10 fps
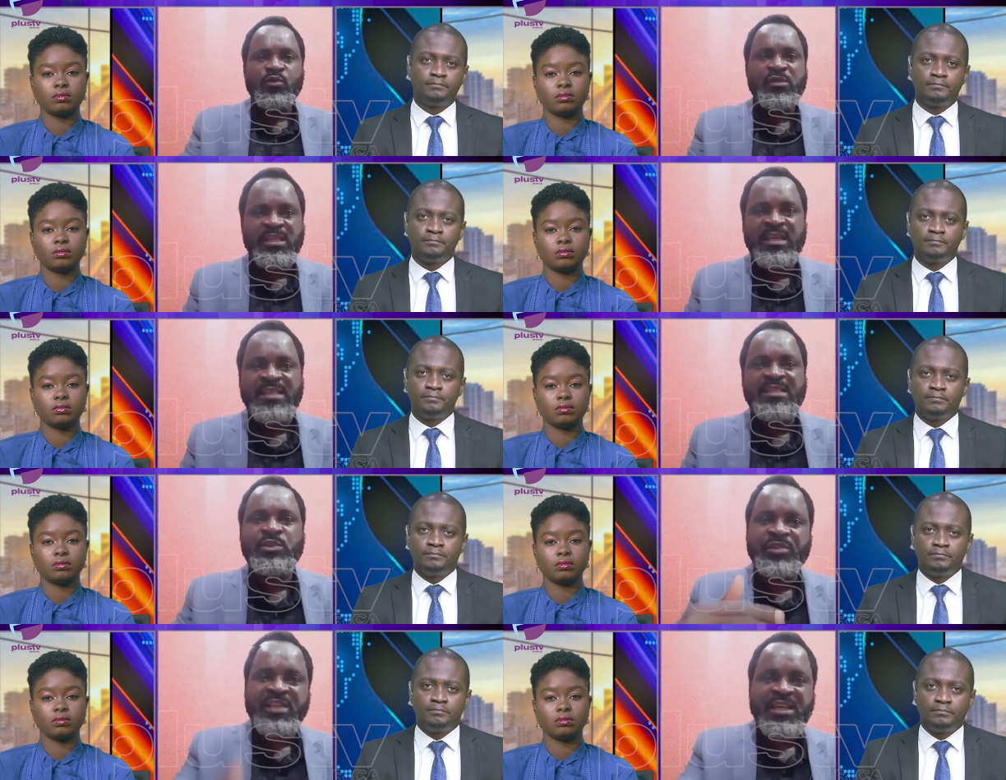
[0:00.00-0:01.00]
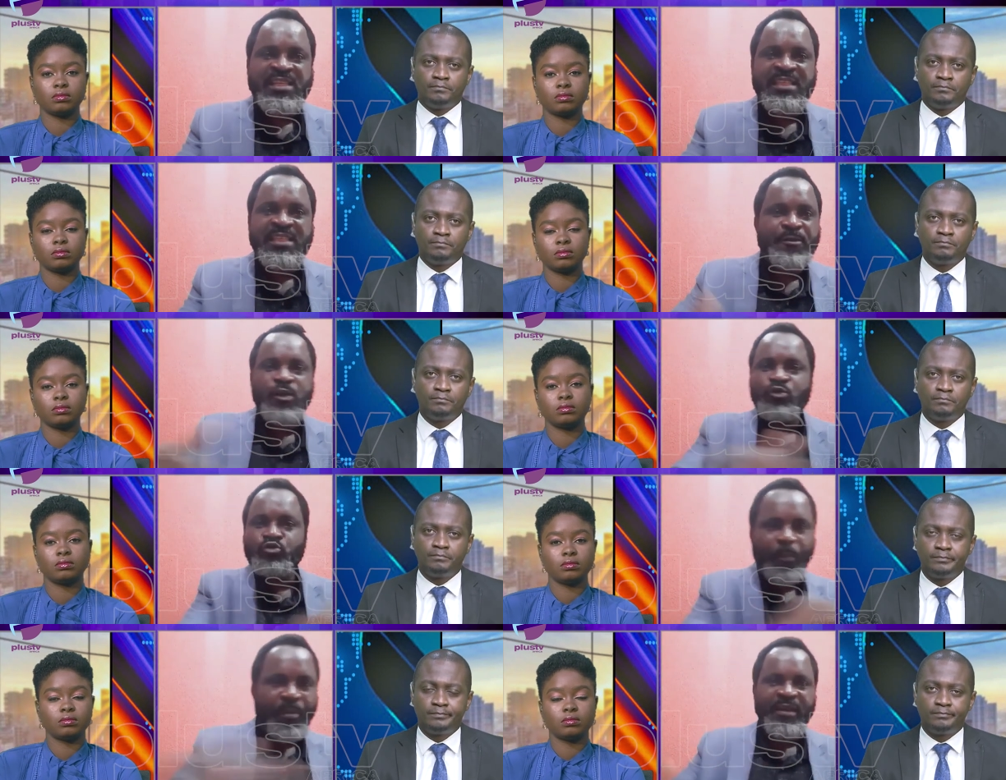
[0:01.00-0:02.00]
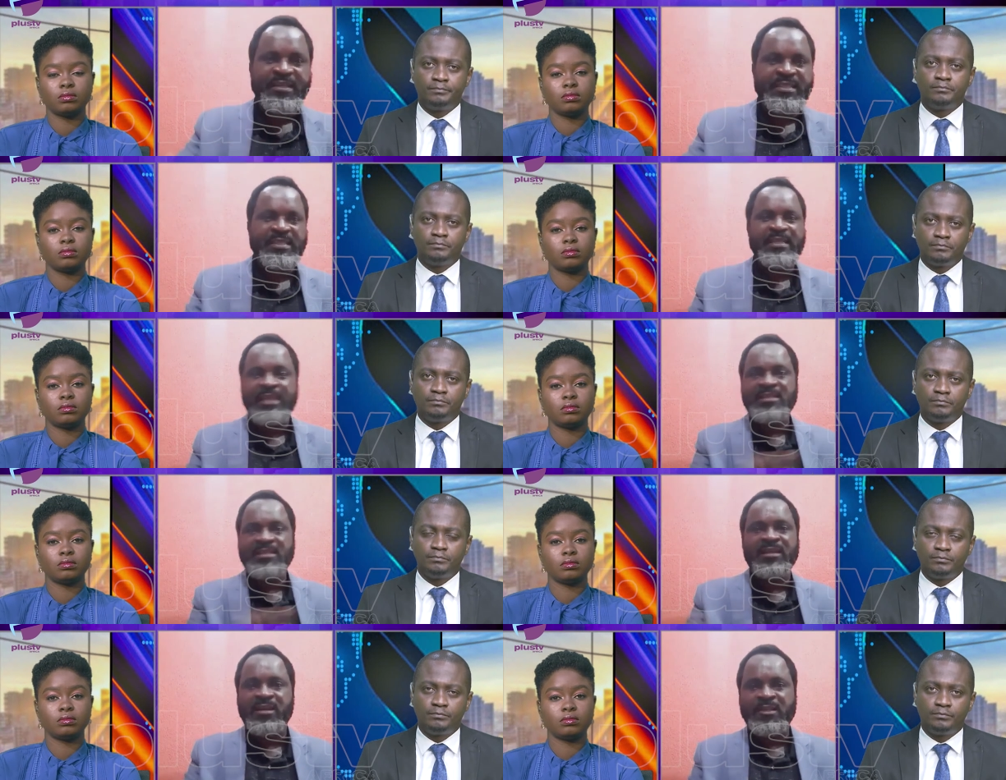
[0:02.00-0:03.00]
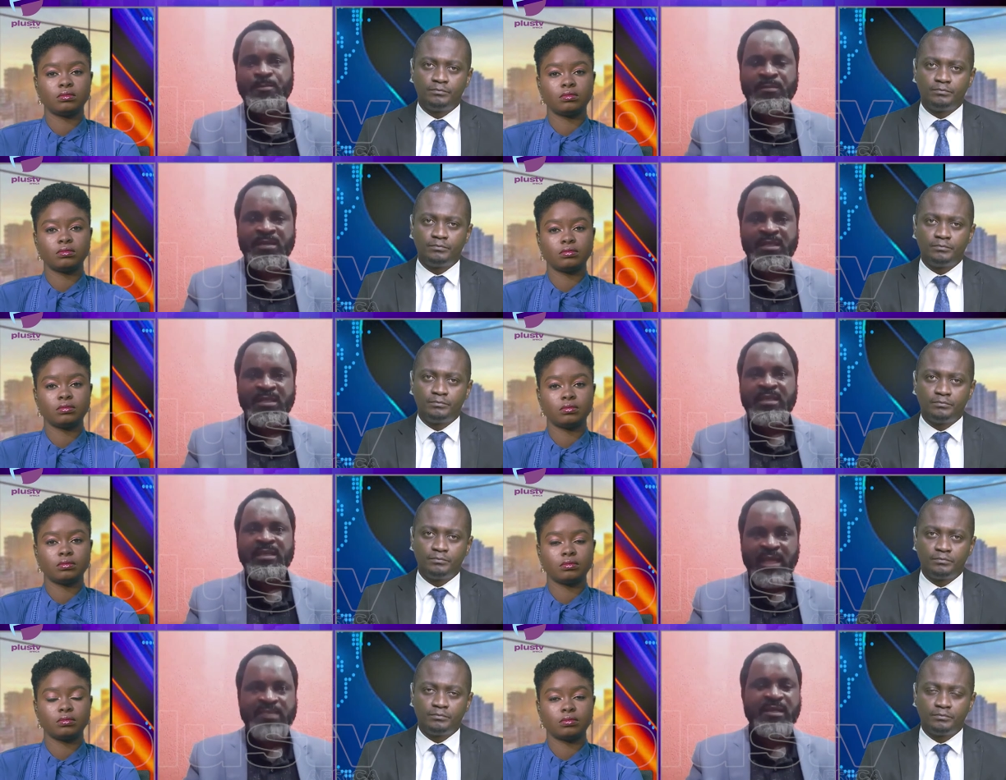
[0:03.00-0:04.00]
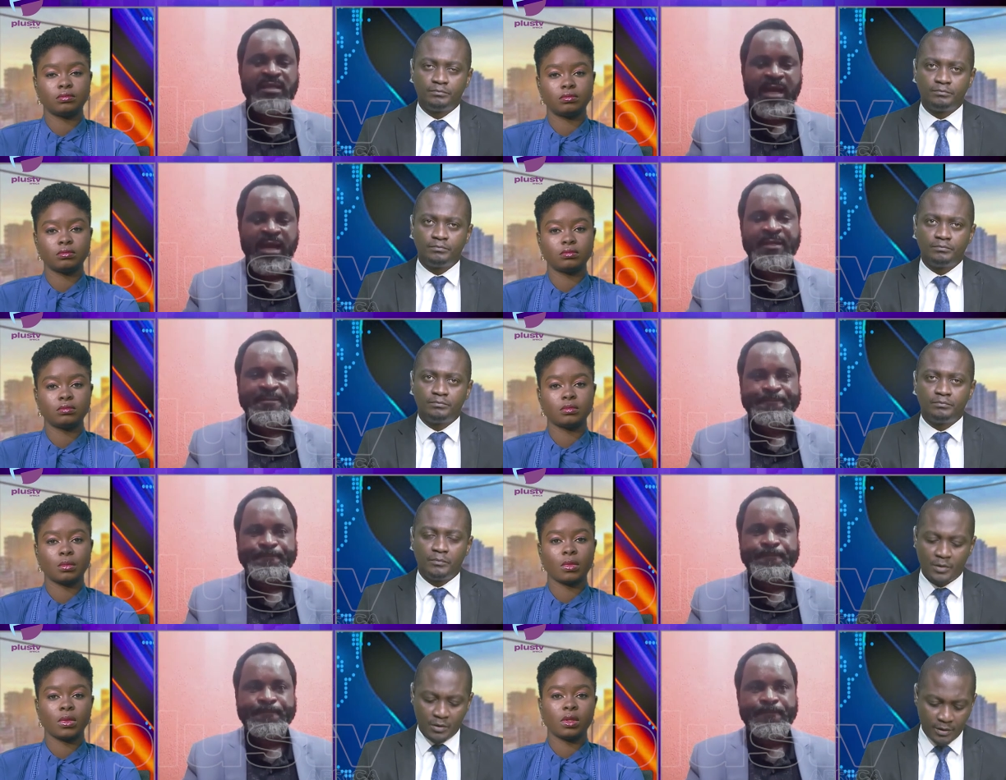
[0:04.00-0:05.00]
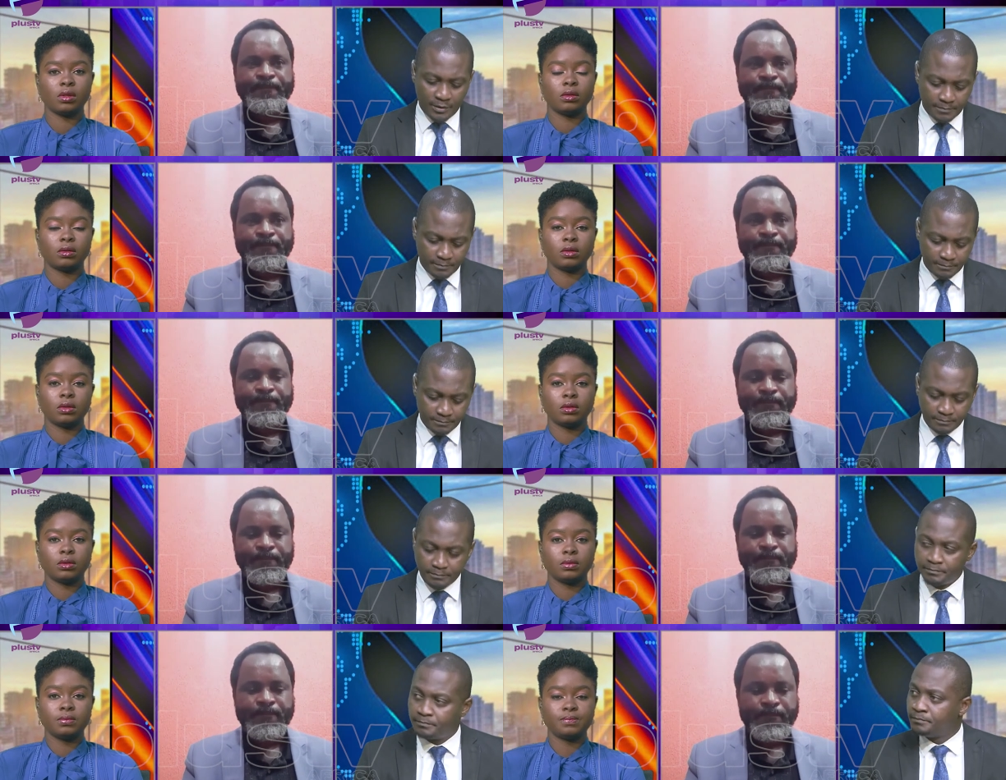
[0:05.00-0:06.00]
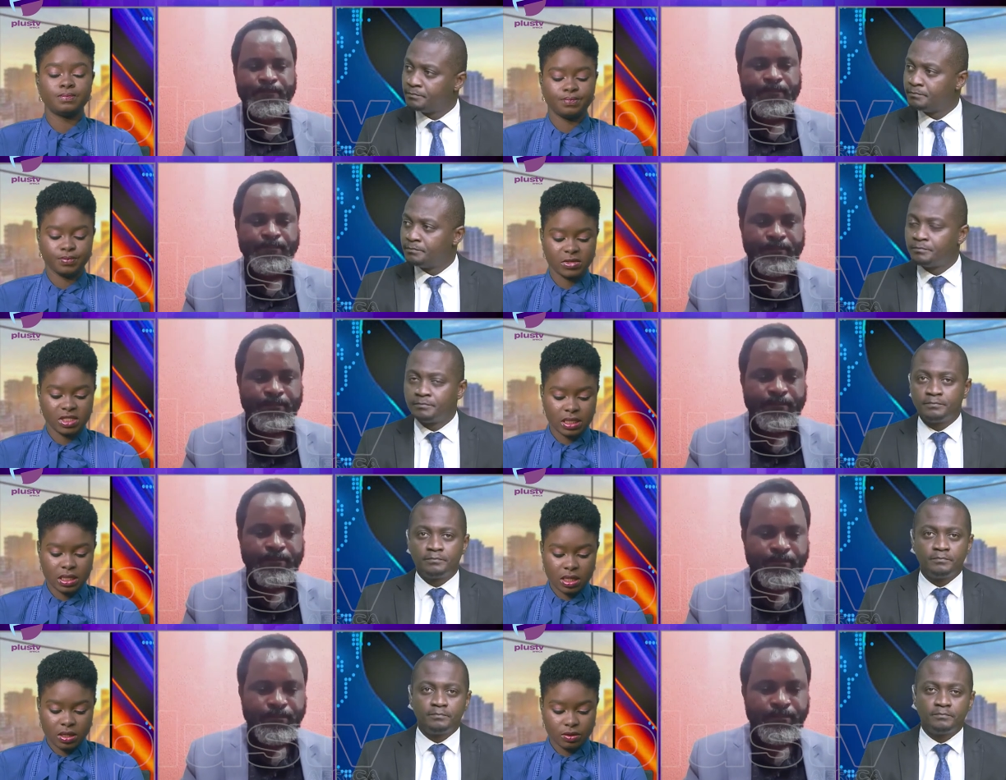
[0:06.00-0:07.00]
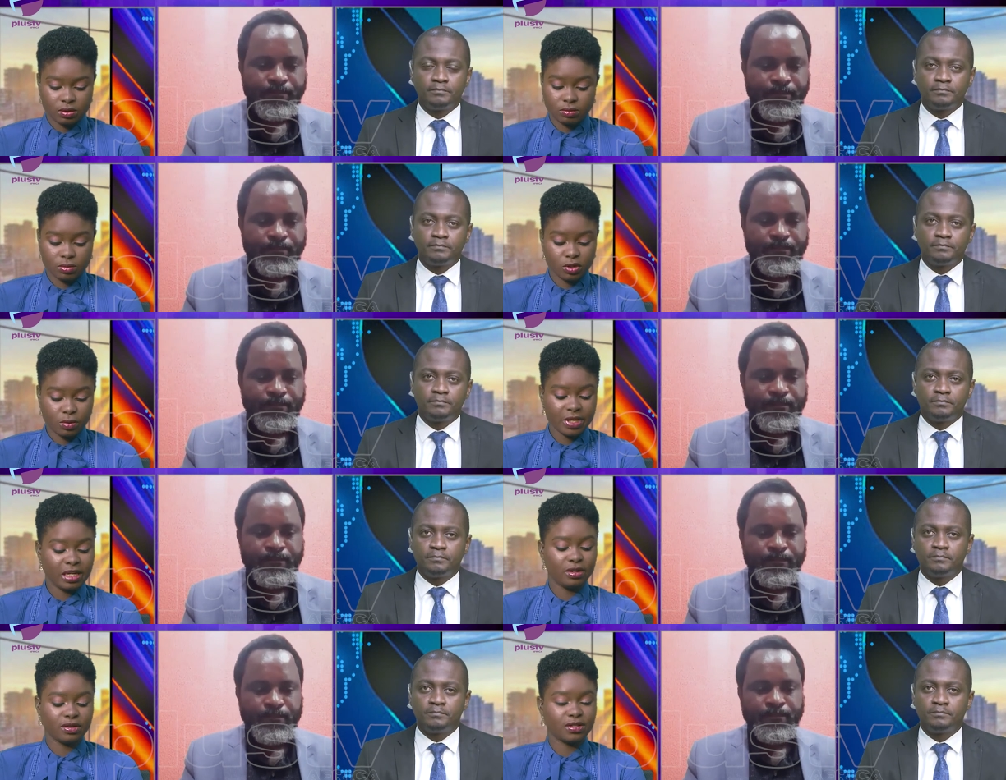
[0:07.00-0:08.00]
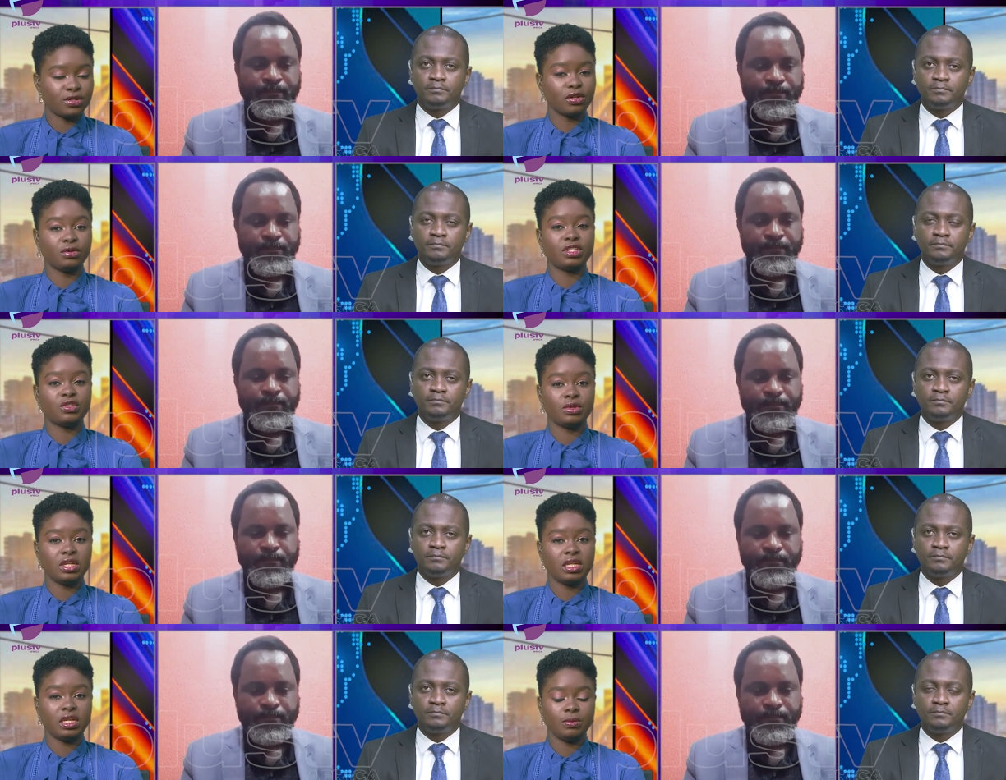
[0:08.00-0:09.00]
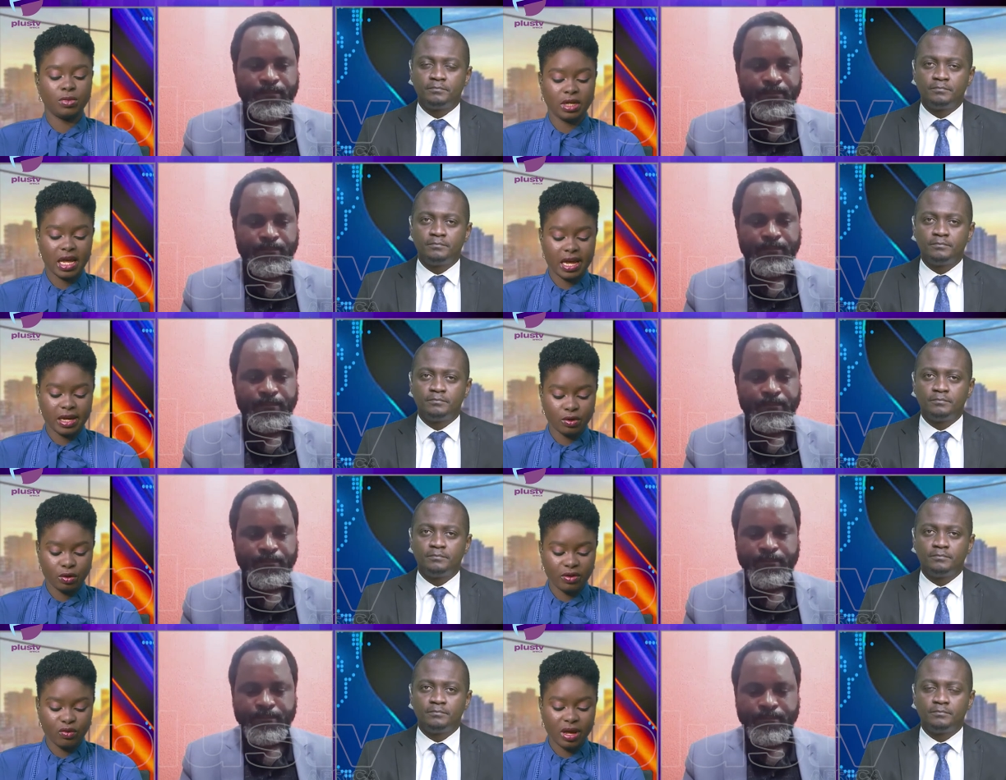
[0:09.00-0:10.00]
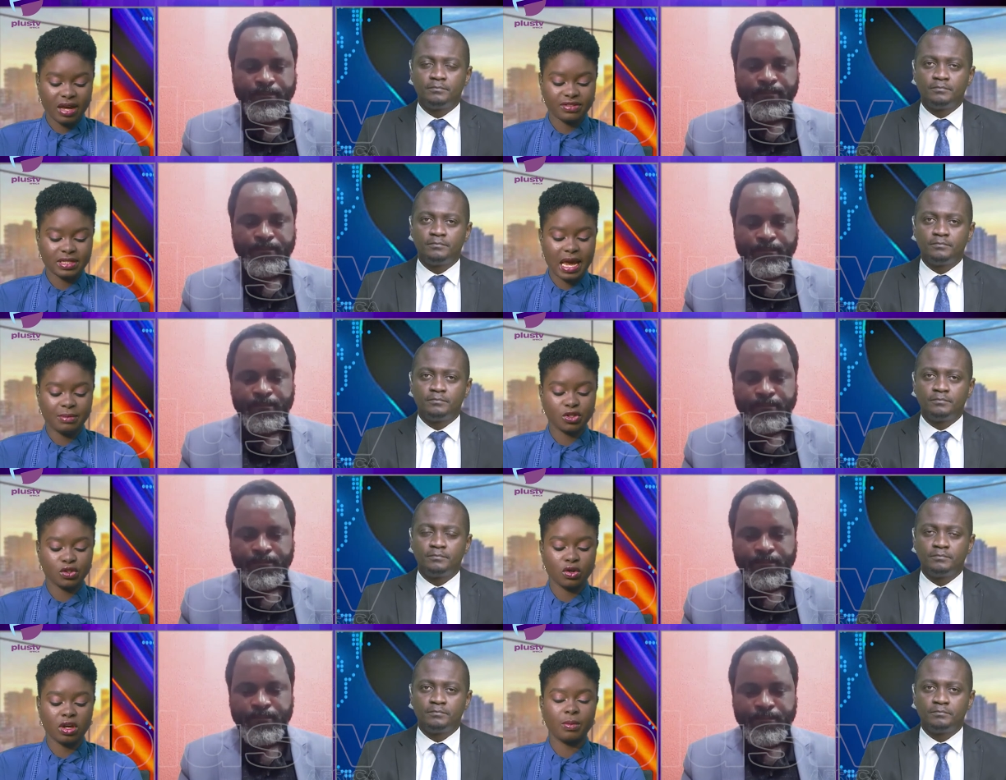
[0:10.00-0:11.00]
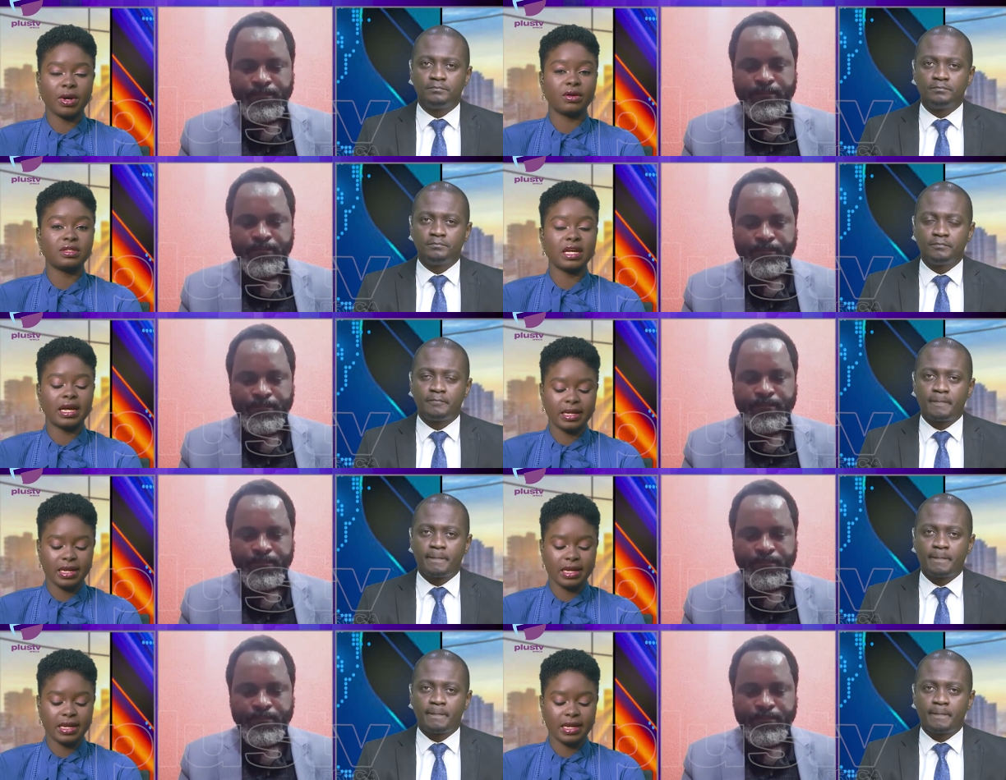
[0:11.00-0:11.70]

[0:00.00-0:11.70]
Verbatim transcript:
Speaker 1: agencies should take steps to prevent it. That's their responsibility. That's why they hired. All right.
Speaker 2: Hmm so many other stories really, but I, I, don't know if we have time to talk about an